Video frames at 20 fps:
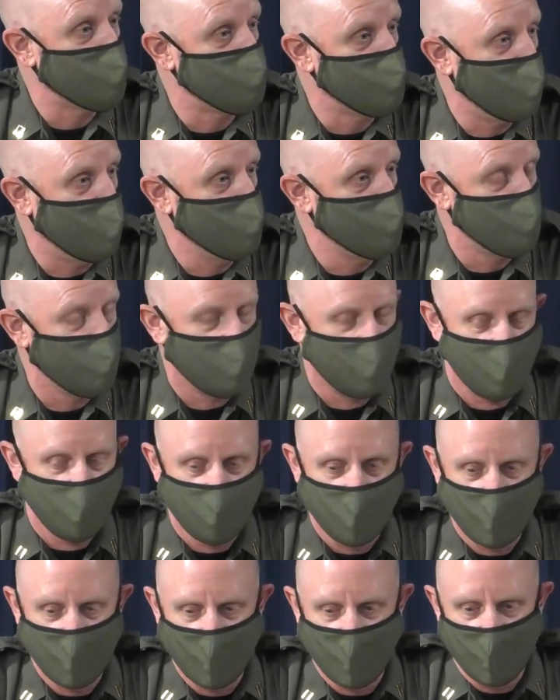changing,
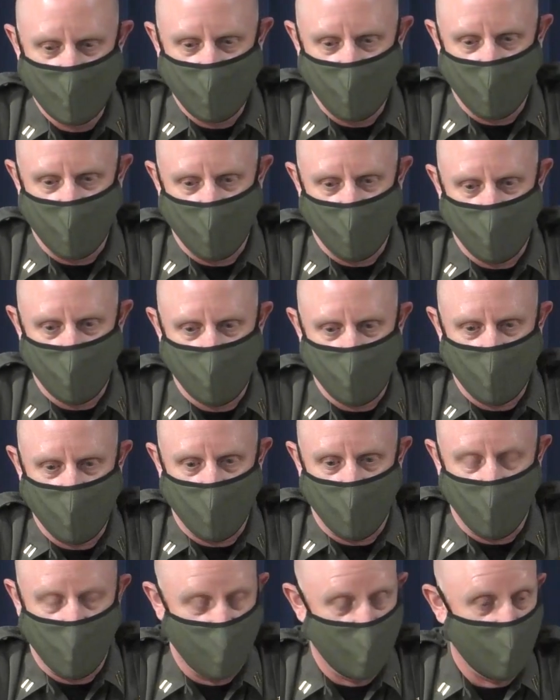and and
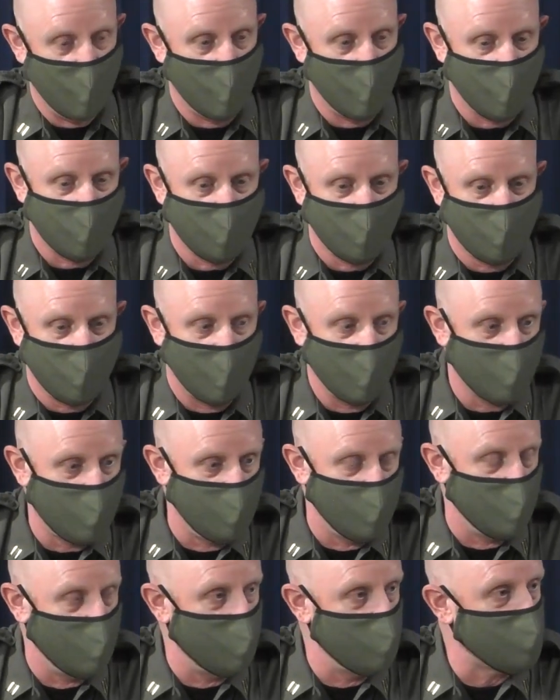and I, and in our fellow
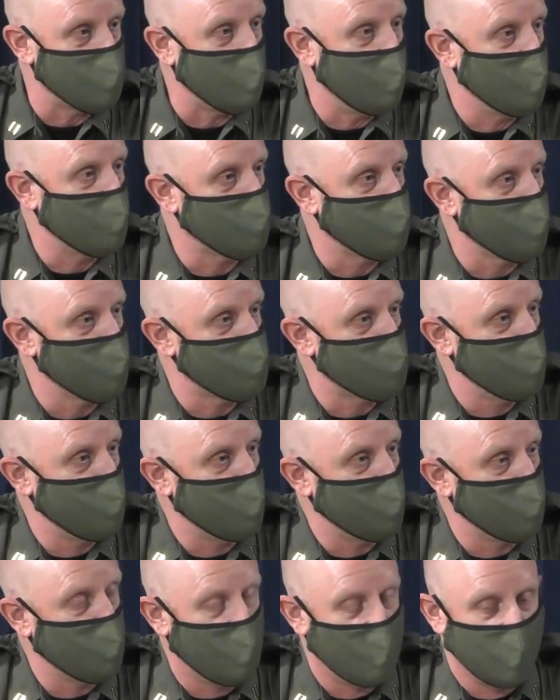communities, right? So we're
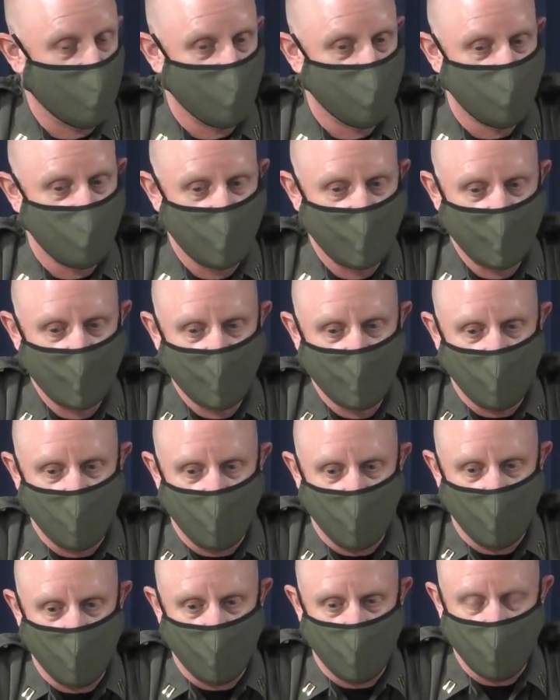seeing a lot of
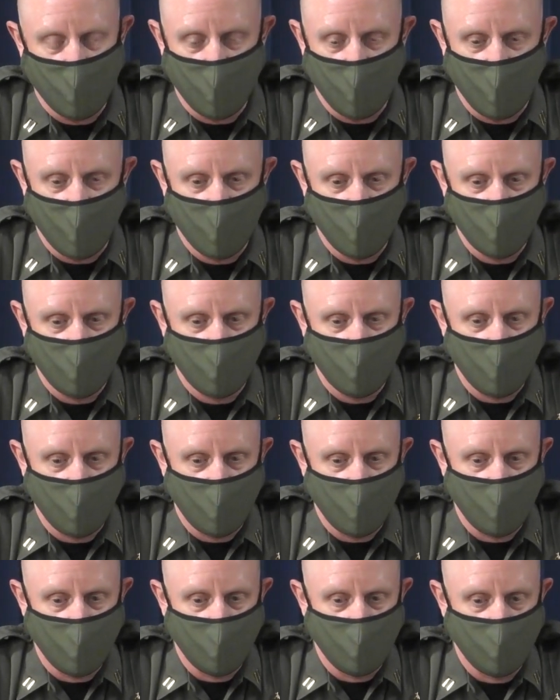uh, a lot of
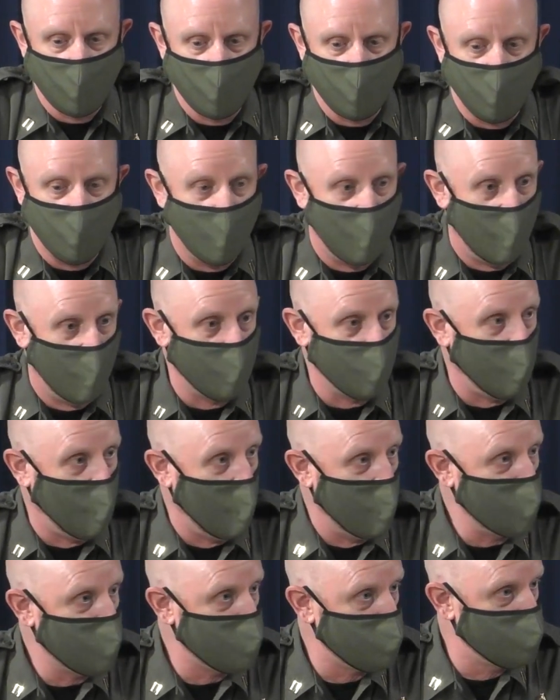uh,
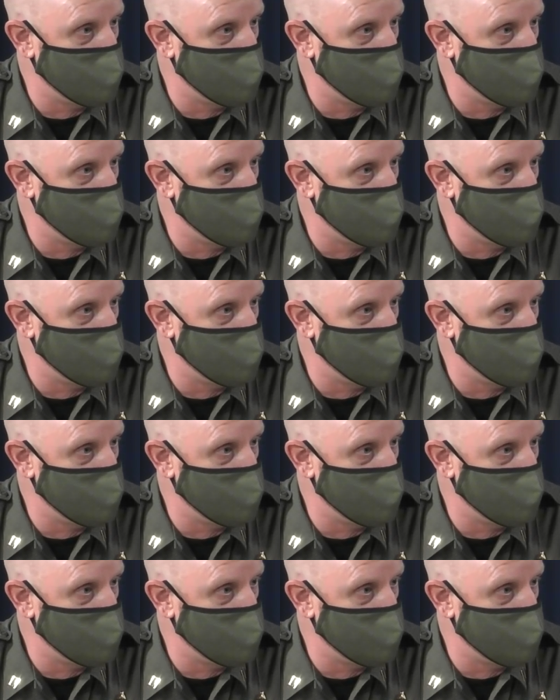non-white